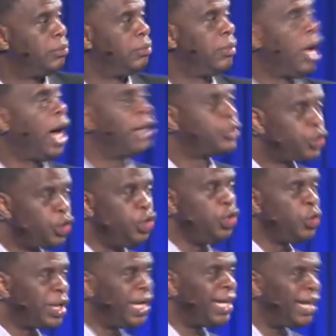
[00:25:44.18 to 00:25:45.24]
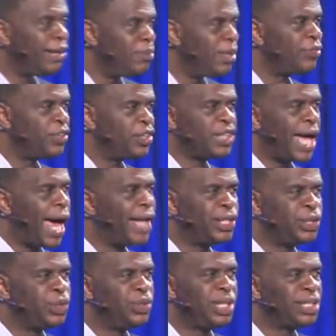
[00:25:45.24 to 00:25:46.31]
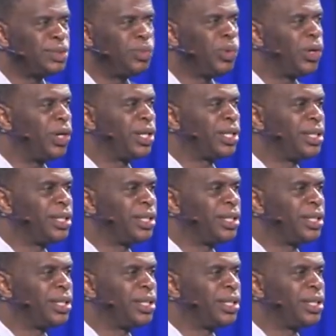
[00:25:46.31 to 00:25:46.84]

Until you can admit this attitude doesn't work.